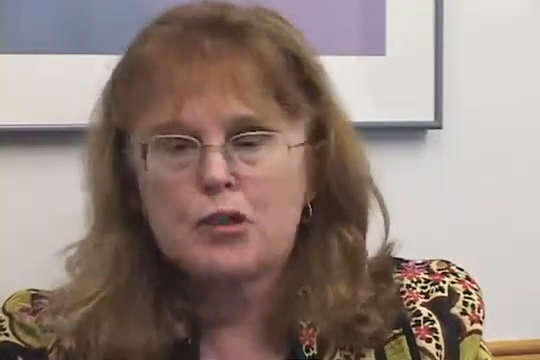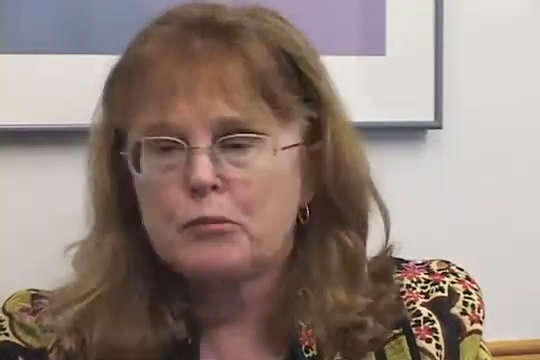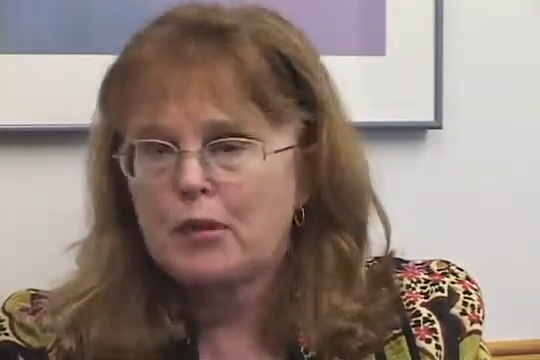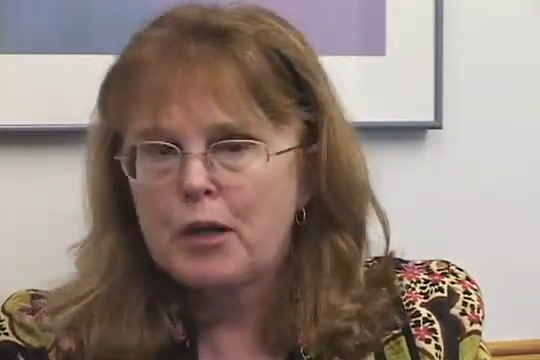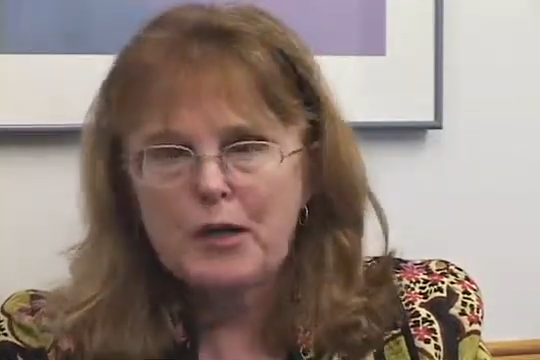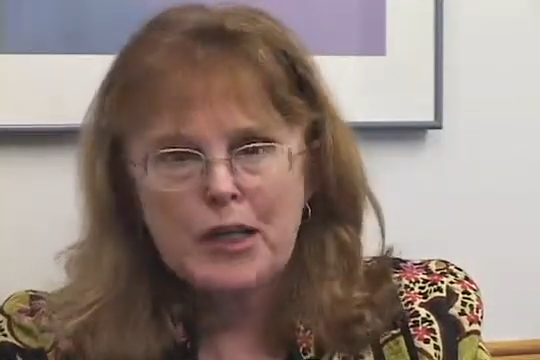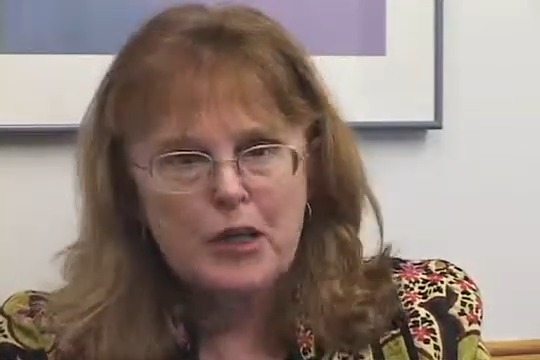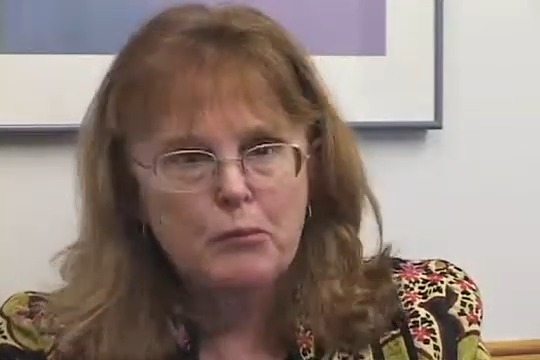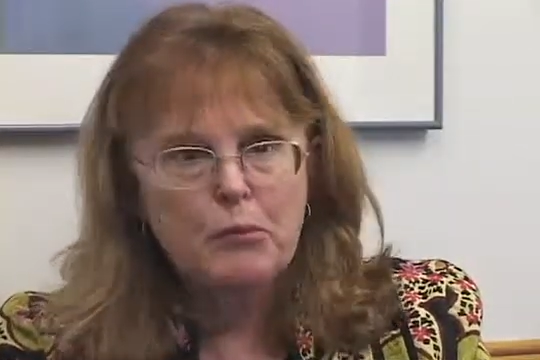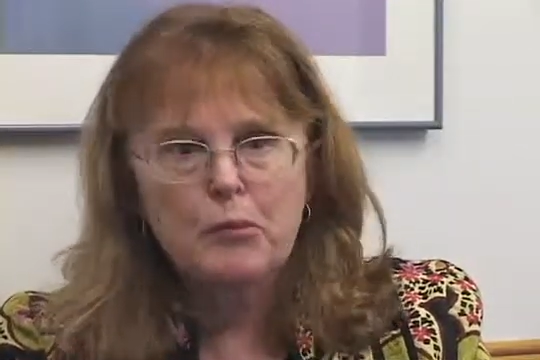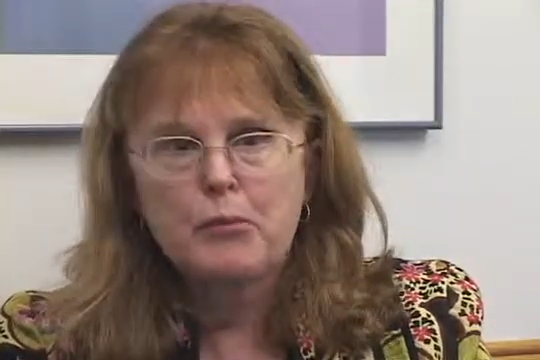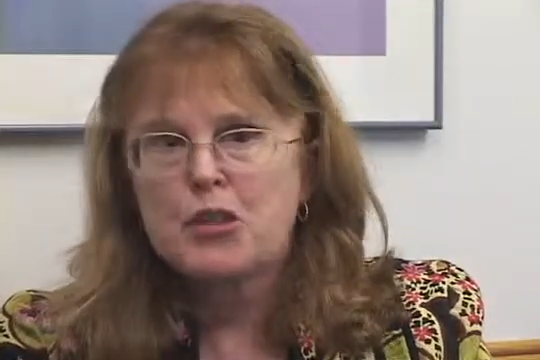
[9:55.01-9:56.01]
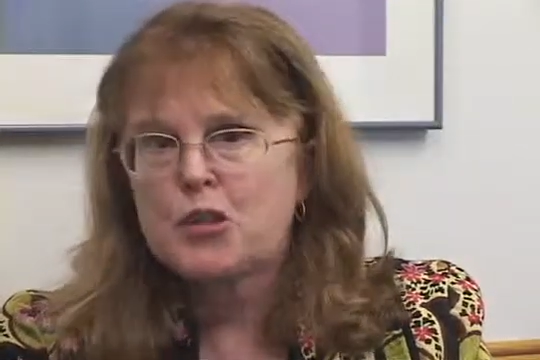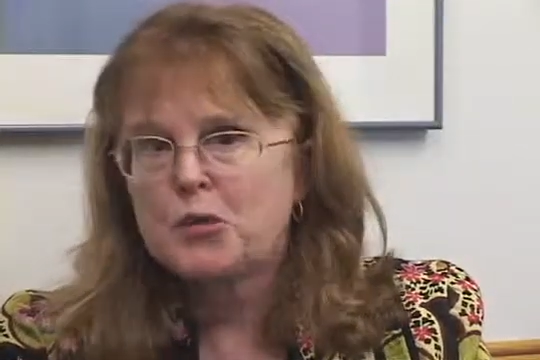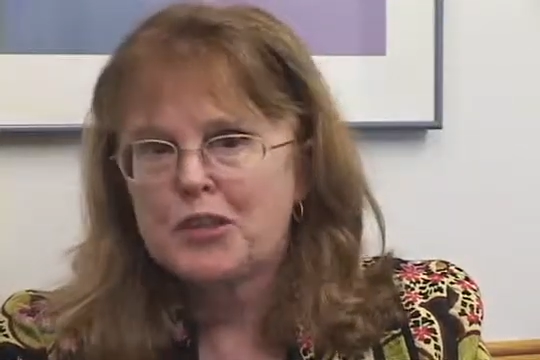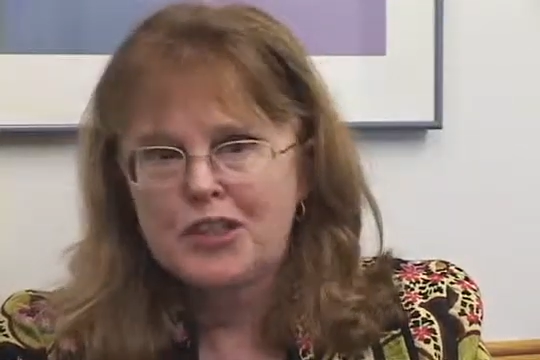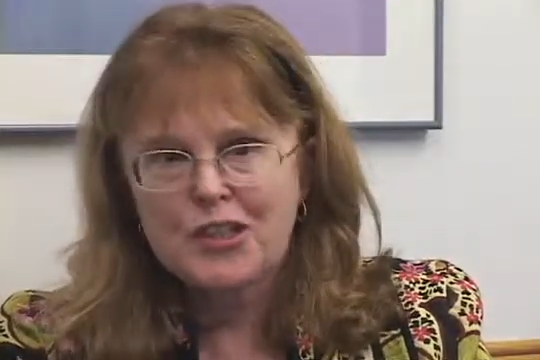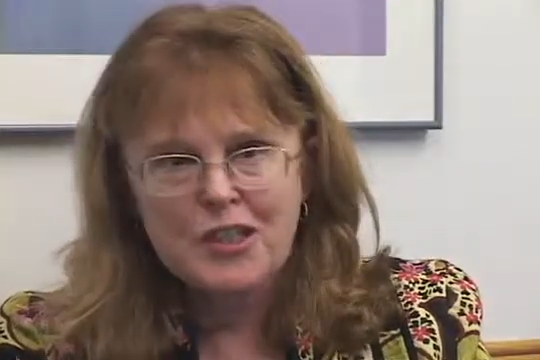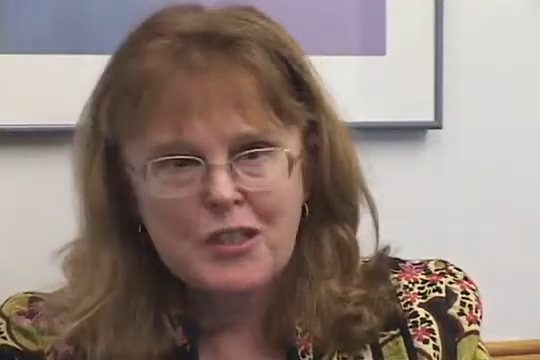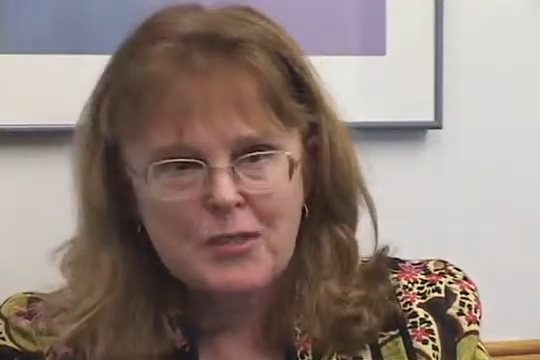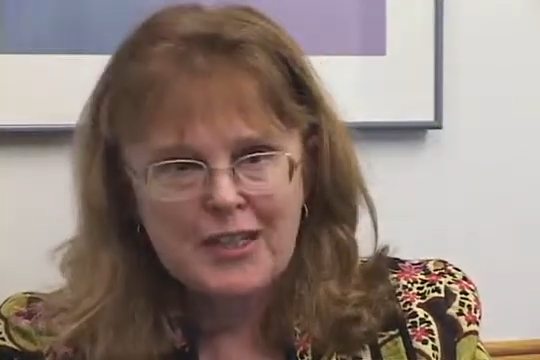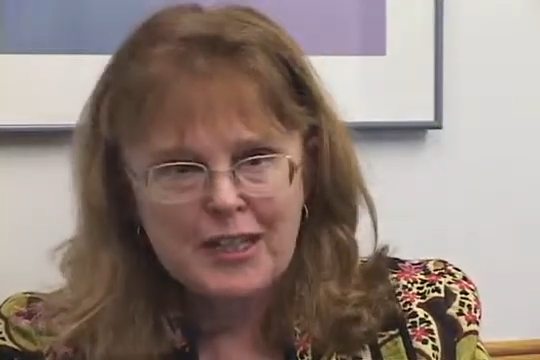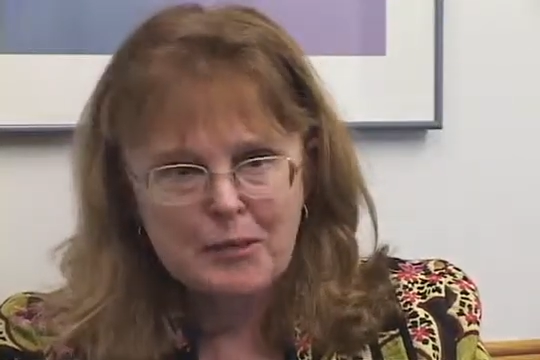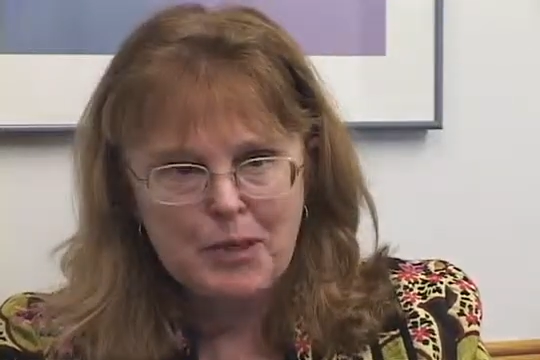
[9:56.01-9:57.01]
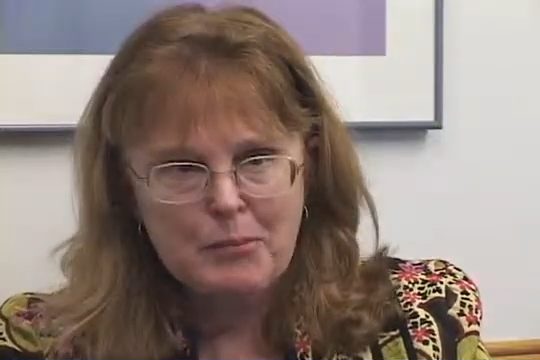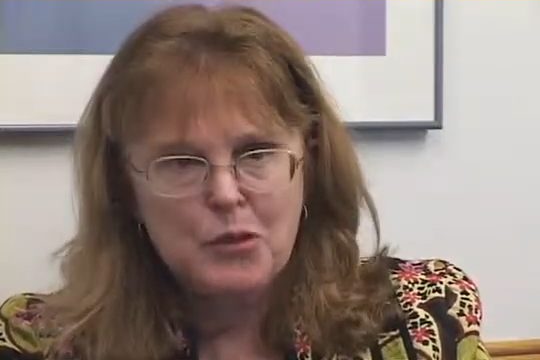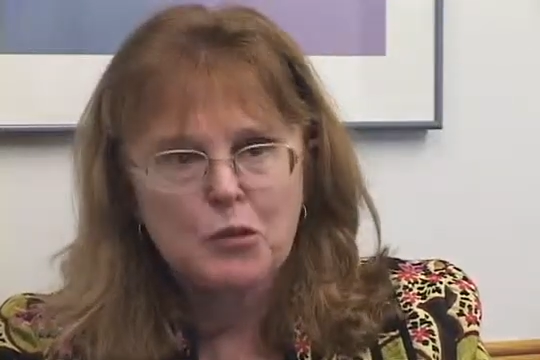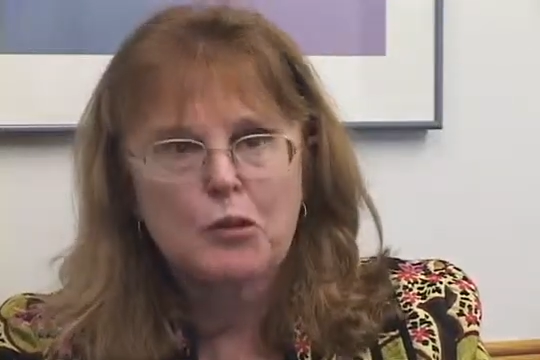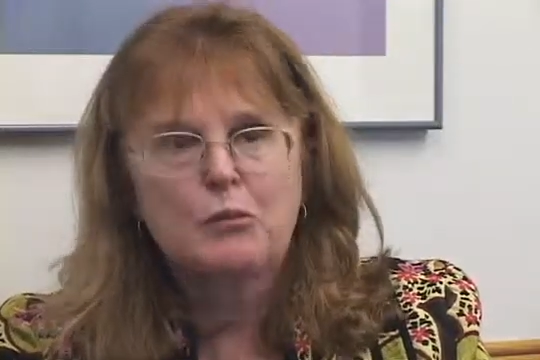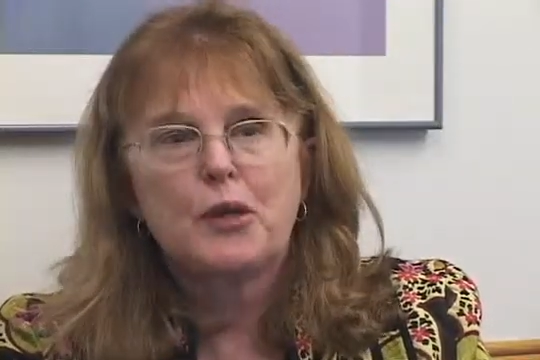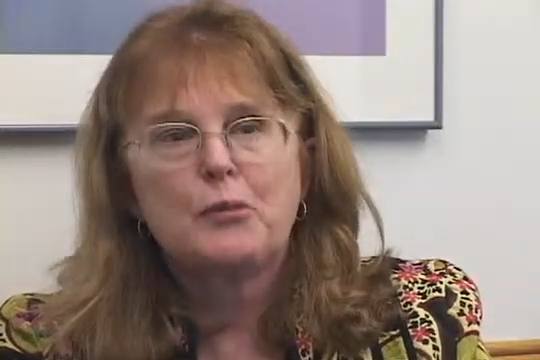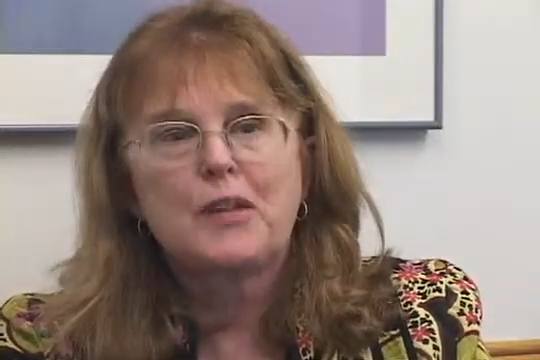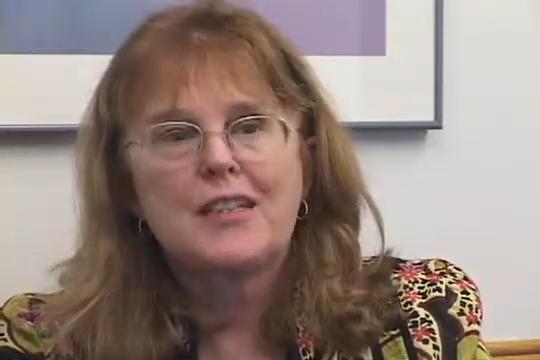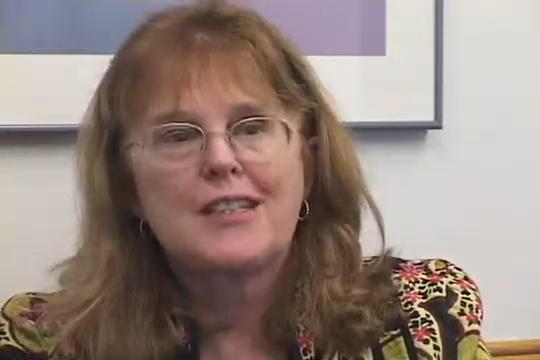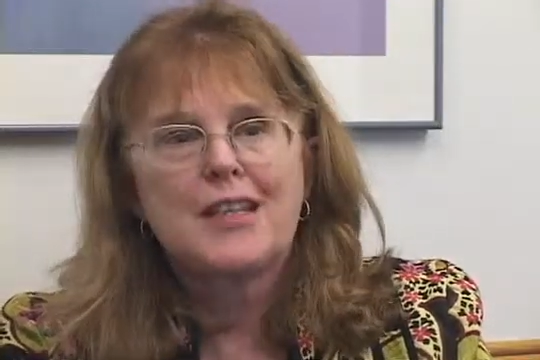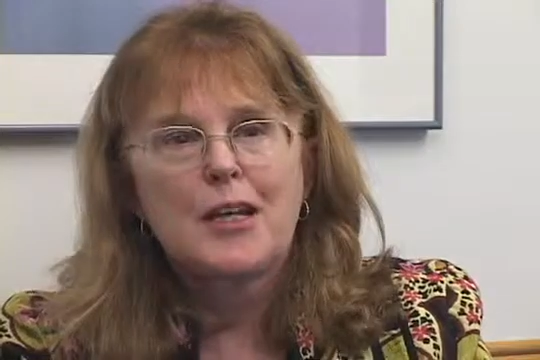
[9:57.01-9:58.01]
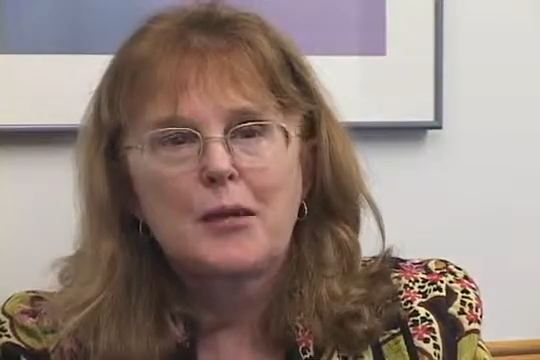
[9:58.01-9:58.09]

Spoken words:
to primary care appointments, to assisting getting people to appointments,